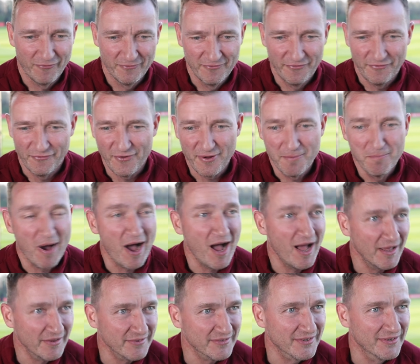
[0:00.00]
three
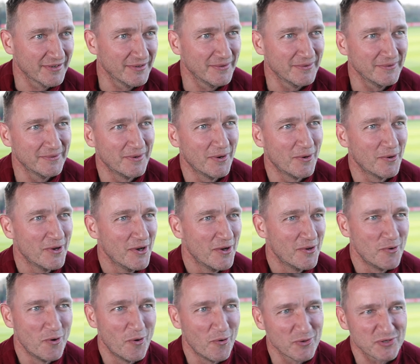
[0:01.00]
bars, you know,
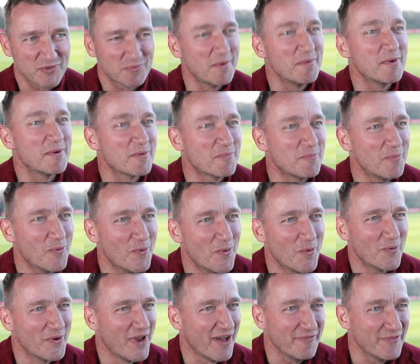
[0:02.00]
no swimming
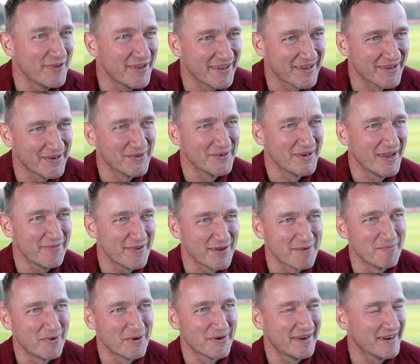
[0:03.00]
pool, nothing, you know,
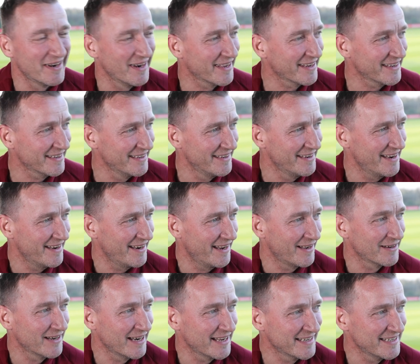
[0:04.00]
nothing modern
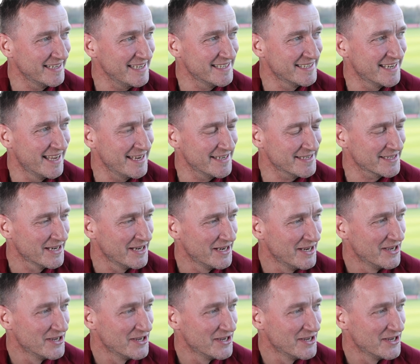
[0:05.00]
like these days.